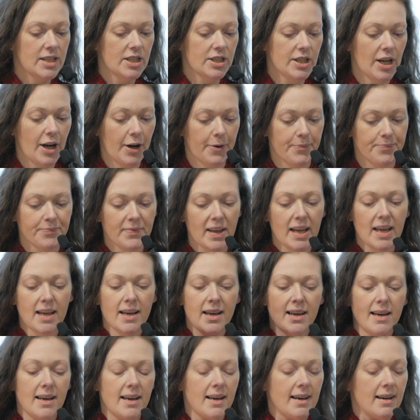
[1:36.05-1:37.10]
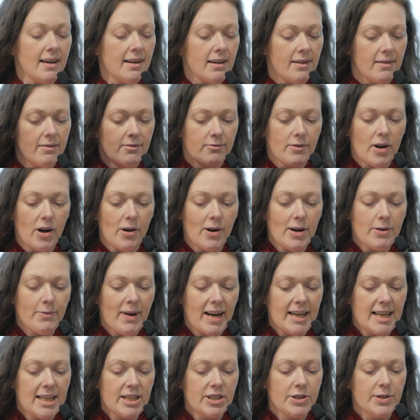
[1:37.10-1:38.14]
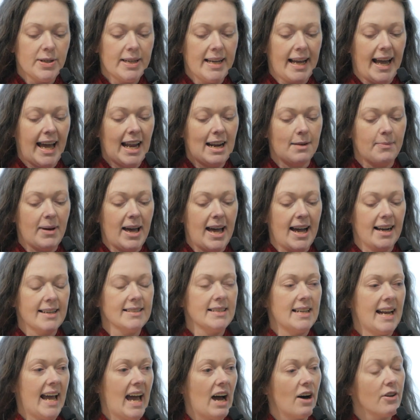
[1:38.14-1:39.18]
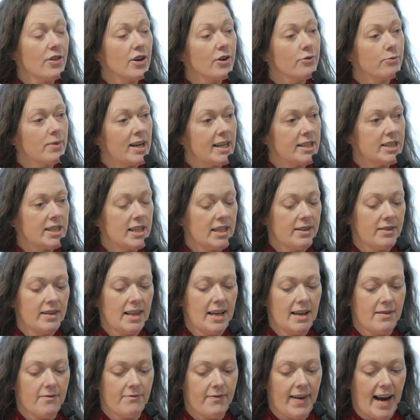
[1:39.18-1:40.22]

So going right into it, antibiotics and how they're reaching the